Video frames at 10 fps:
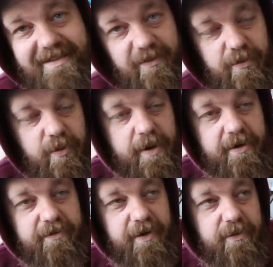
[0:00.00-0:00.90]
There were
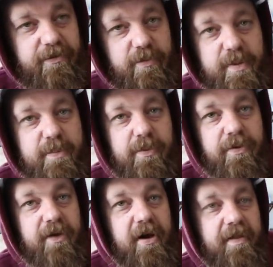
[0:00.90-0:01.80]
winners. I know some people
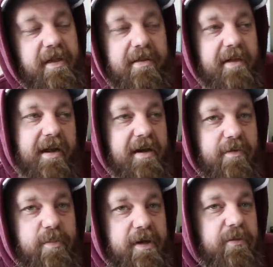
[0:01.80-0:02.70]
thought that I
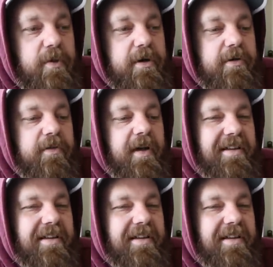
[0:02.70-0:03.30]
never picked winners.